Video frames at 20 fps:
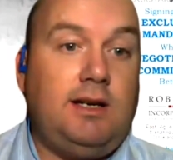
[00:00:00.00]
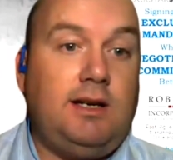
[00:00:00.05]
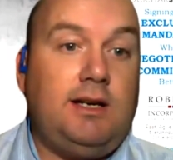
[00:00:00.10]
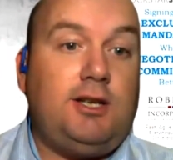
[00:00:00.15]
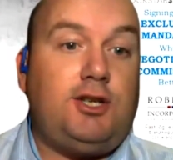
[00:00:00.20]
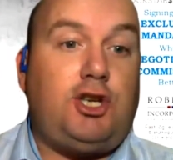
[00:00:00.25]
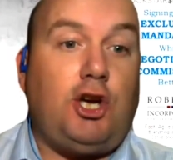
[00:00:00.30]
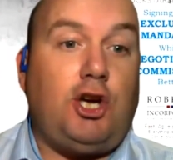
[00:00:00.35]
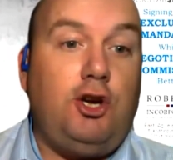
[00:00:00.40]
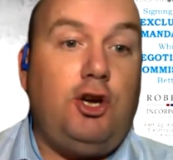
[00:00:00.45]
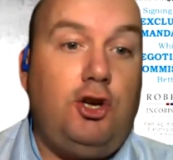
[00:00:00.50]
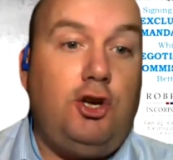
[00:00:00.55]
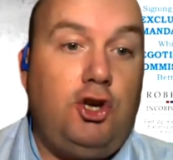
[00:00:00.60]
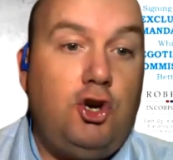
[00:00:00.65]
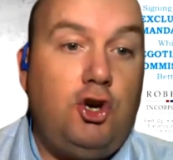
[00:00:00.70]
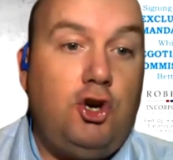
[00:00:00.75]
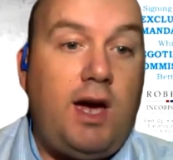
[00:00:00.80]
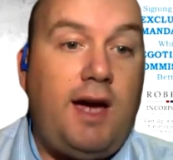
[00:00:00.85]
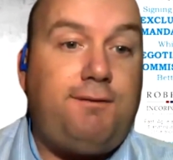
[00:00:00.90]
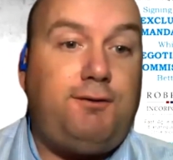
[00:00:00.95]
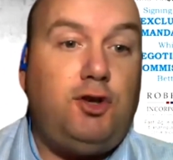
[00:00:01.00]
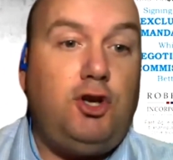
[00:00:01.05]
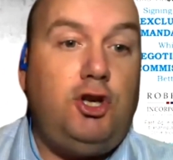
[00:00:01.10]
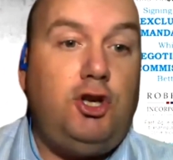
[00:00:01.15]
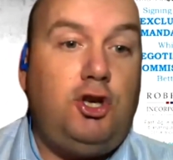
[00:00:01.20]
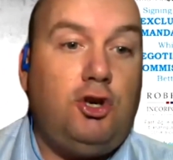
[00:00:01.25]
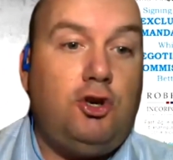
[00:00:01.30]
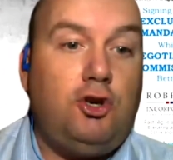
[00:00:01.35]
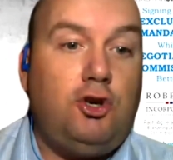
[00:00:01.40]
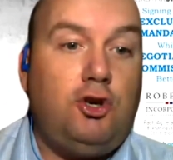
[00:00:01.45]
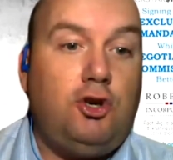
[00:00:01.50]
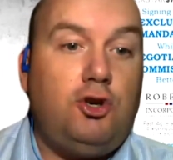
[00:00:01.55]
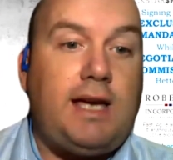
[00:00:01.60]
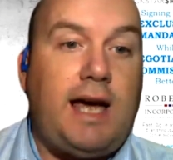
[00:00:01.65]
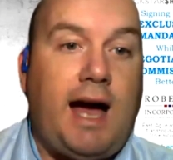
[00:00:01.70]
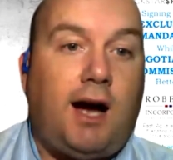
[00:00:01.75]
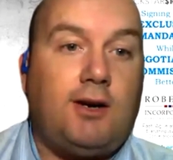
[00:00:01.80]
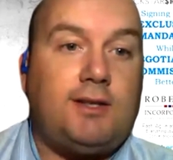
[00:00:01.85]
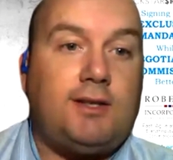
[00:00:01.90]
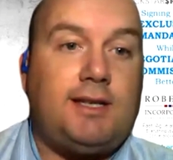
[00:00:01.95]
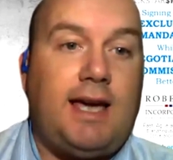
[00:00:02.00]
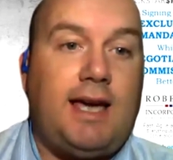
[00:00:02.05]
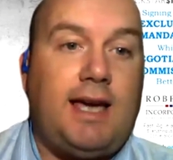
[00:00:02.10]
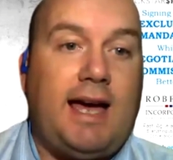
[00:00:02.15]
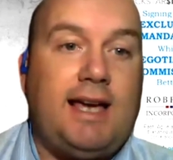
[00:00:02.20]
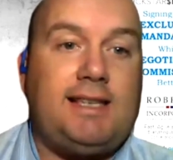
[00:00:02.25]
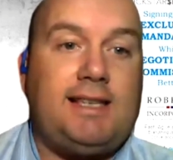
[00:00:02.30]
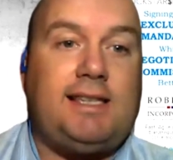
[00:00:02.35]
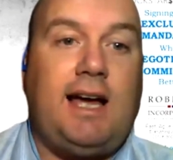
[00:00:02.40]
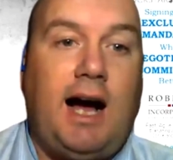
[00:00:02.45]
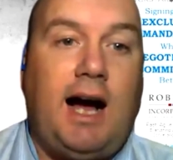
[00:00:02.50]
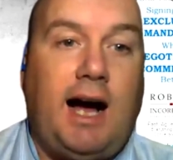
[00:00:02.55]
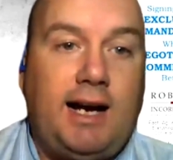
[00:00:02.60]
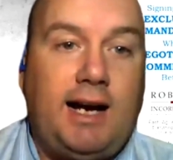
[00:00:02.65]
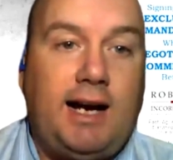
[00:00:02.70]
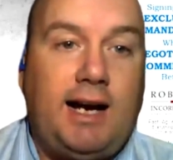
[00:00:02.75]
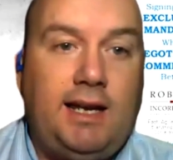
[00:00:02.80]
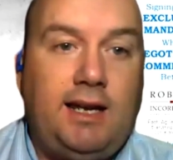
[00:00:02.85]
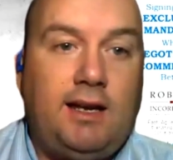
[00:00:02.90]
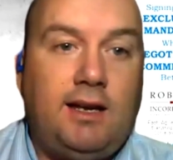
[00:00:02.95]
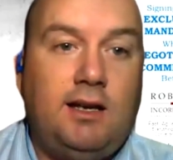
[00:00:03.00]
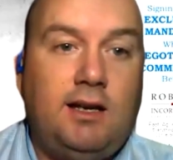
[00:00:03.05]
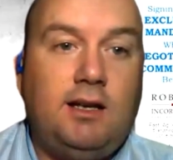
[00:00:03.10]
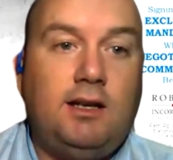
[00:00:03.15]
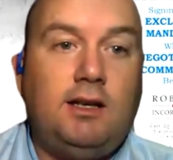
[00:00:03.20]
So you have to use a house as the honey